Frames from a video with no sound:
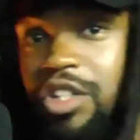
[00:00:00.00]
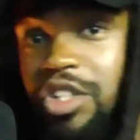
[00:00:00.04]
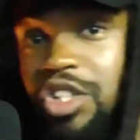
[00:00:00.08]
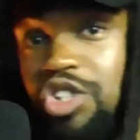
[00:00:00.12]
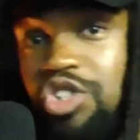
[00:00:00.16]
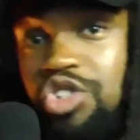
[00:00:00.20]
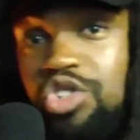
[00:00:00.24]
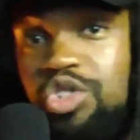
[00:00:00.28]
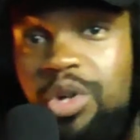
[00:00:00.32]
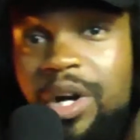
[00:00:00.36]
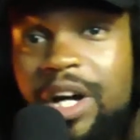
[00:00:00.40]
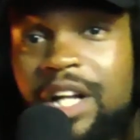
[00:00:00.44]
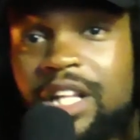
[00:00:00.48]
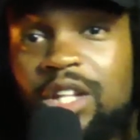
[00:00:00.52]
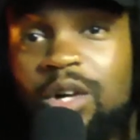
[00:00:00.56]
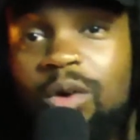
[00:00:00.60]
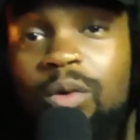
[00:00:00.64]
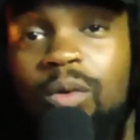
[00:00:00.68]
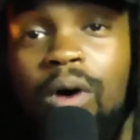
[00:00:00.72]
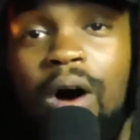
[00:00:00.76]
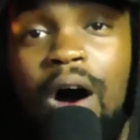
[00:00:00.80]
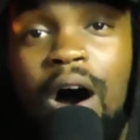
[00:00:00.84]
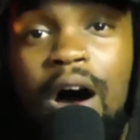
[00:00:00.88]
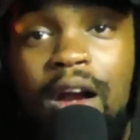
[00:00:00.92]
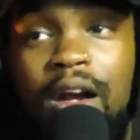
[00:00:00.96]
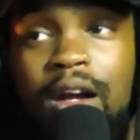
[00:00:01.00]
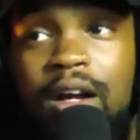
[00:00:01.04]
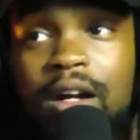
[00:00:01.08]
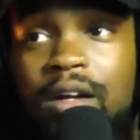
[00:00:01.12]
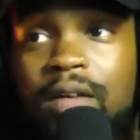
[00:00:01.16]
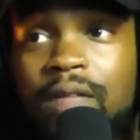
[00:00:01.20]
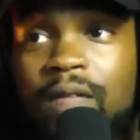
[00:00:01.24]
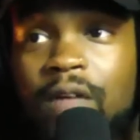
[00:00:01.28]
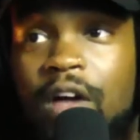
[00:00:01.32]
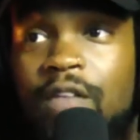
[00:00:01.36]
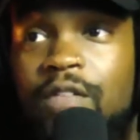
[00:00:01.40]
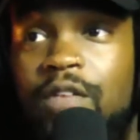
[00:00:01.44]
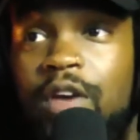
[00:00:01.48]
drink the water.
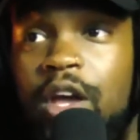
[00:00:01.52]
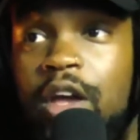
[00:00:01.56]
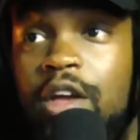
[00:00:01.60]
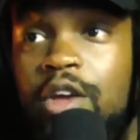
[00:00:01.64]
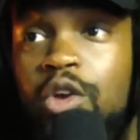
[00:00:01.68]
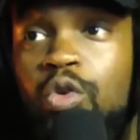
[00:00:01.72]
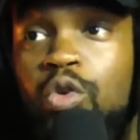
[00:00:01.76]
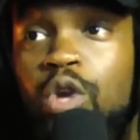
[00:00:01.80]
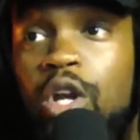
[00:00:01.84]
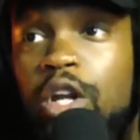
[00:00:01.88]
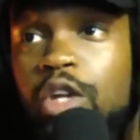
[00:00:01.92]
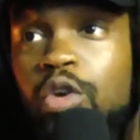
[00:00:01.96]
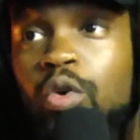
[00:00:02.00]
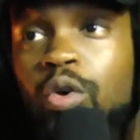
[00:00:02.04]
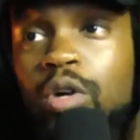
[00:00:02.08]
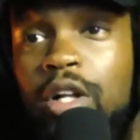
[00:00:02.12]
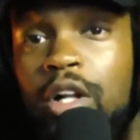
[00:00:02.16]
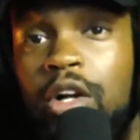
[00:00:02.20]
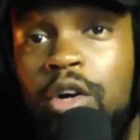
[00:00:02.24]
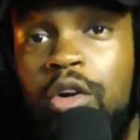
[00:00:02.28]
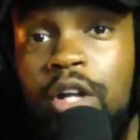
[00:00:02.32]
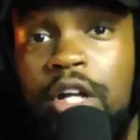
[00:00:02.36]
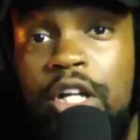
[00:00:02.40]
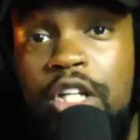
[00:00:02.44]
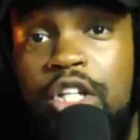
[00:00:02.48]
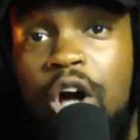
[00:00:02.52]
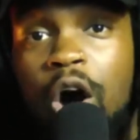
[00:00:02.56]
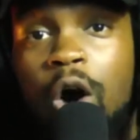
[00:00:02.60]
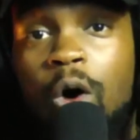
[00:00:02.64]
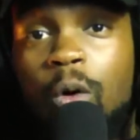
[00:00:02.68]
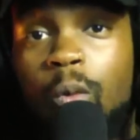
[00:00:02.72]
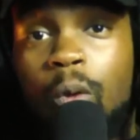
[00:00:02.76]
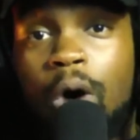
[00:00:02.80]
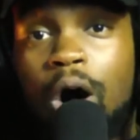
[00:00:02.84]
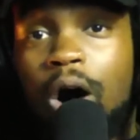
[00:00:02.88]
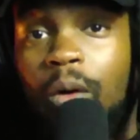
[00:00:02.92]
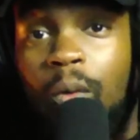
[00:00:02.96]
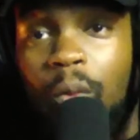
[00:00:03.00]
If you clearly don't
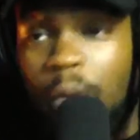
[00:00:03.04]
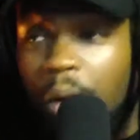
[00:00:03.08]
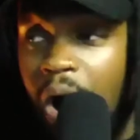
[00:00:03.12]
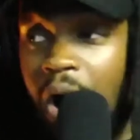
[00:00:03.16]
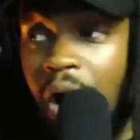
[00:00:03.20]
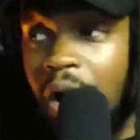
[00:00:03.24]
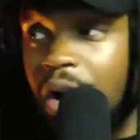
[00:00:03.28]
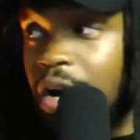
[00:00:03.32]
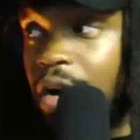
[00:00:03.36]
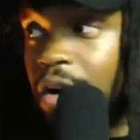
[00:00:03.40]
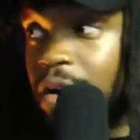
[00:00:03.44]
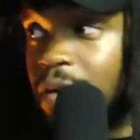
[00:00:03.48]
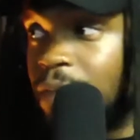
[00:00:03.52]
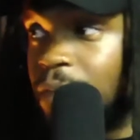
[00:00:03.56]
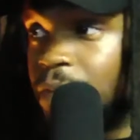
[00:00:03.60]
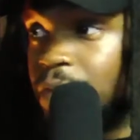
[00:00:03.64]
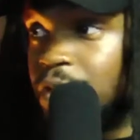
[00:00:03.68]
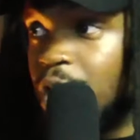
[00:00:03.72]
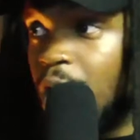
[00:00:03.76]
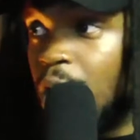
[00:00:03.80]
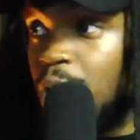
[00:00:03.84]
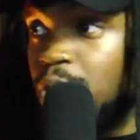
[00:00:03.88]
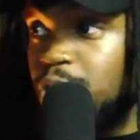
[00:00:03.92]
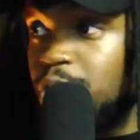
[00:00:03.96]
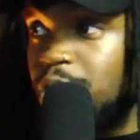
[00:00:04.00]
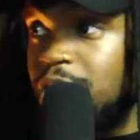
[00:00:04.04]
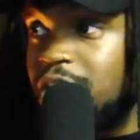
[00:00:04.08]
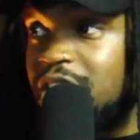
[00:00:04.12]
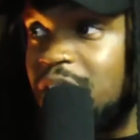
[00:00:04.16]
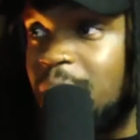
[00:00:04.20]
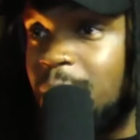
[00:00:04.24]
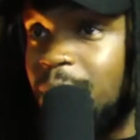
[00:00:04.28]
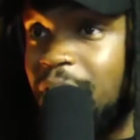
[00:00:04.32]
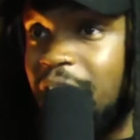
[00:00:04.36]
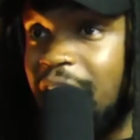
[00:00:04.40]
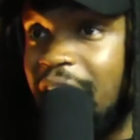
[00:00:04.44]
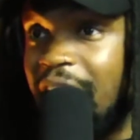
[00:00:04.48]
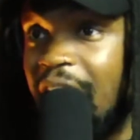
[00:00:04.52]
want water, go drink
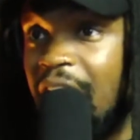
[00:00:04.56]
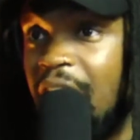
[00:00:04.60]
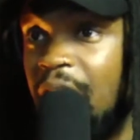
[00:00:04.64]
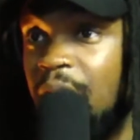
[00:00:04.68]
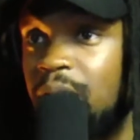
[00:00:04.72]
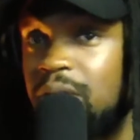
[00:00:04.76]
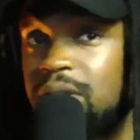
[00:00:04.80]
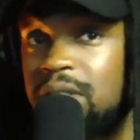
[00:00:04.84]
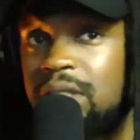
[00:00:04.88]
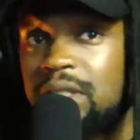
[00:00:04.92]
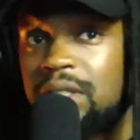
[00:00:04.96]
something else.